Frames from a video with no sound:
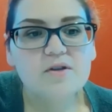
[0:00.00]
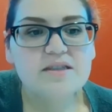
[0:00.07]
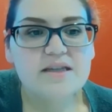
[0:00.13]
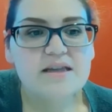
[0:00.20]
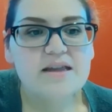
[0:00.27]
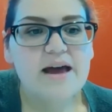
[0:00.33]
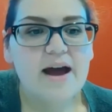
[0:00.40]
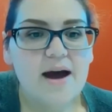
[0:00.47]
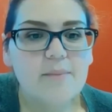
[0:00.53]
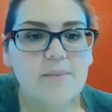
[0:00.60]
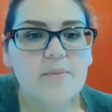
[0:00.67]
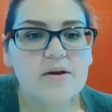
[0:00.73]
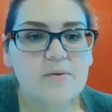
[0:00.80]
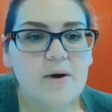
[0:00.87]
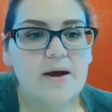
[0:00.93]
We'll see that
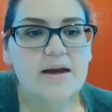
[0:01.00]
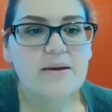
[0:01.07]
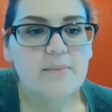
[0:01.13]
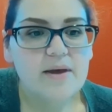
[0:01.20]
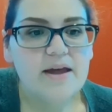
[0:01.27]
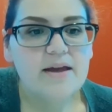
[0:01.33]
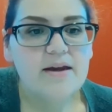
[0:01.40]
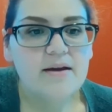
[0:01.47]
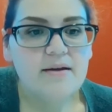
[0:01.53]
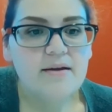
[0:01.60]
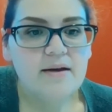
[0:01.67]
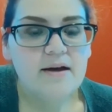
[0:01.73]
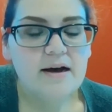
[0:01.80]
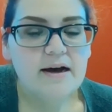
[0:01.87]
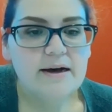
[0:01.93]
happen quite a bit.
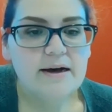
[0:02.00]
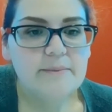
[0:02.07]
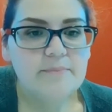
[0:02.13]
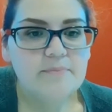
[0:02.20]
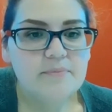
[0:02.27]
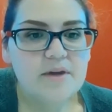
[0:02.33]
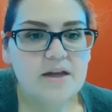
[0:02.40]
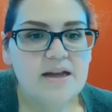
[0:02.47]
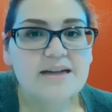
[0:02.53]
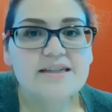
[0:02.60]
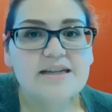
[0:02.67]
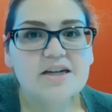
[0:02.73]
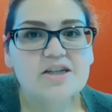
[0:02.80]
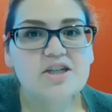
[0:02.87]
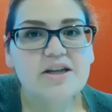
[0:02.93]
And
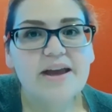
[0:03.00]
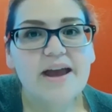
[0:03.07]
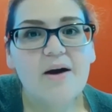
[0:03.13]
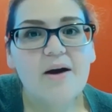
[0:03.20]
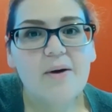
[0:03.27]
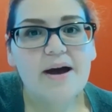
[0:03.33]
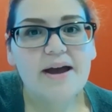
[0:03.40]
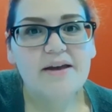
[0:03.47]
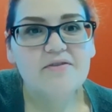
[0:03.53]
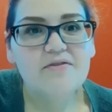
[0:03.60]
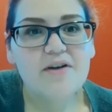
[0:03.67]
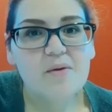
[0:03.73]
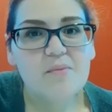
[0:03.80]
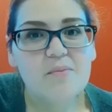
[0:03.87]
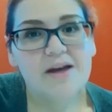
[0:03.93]
that's actually how
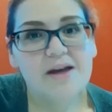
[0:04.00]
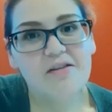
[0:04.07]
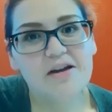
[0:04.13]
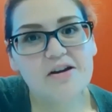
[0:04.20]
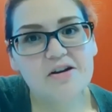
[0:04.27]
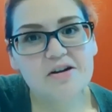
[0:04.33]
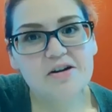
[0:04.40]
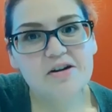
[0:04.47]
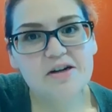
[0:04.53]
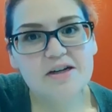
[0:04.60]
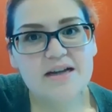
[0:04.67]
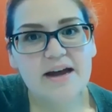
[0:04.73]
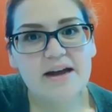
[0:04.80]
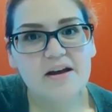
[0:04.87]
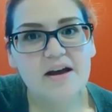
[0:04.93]
I found my lender.
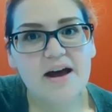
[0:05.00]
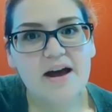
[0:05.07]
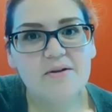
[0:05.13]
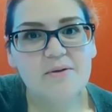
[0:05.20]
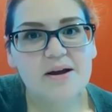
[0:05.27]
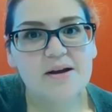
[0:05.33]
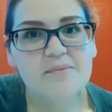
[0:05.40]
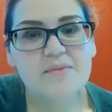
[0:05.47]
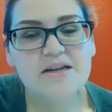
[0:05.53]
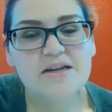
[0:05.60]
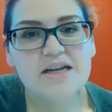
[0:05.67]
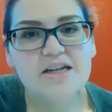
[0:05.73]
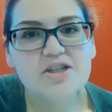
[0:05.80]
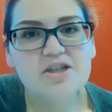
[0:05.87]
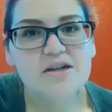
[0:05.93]
Is I had a
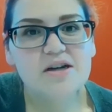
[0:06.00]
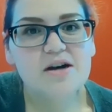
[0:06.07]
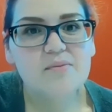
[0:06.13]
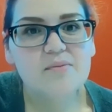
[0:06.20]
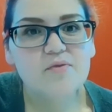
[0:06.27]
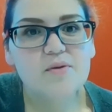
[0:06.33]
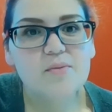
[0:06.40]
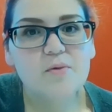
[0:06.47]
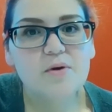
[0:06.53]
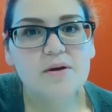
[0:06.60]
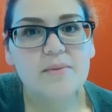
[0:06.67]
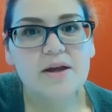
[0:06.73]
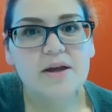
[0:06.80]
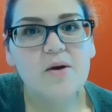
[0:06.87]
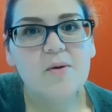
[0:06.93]
recommendation come from
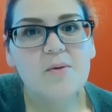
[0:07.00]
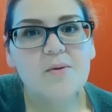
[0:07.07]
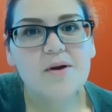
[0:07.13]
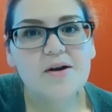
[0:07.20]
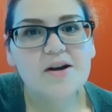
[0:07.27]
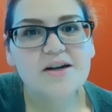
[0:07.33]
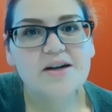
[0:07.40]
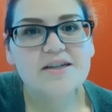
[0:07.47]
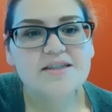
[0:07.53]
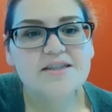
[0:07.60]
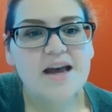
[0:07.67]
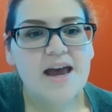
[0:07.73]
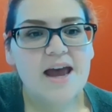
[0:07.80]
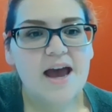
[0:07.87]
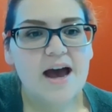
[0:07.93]
one of my coworkers
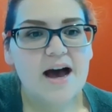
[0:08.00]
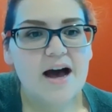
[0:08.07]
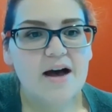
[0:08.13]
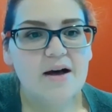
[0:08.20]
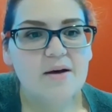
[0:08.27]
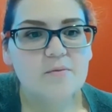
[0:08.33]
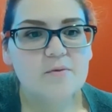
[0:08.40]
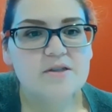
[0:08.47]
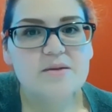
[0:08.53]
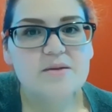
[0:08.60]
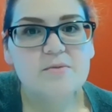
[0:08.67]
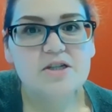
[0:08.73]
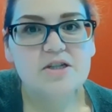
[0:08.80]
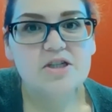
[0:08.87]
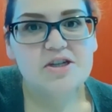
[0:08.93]
with
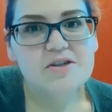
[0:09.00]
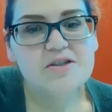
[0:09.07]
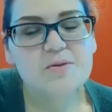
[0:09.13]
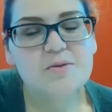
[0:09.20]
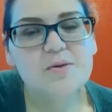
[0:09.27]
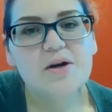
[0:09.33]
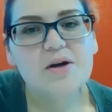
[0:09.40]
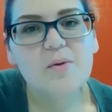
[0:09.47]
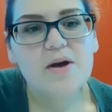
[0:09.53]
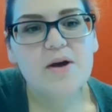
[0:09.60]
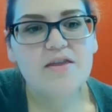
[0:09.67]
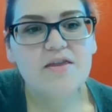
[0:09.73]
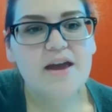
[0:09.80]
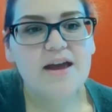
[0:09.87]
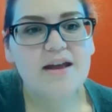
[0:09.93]
someone she used to work
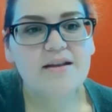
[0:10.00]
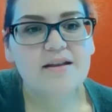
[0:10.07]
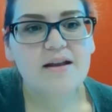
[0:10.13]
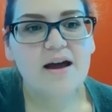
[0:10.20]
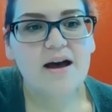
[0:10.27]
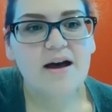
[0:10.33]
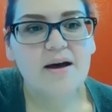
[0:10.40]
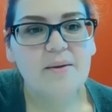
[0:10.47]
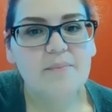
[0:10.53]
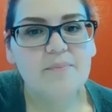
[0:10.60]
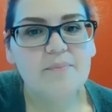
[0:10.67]
with, and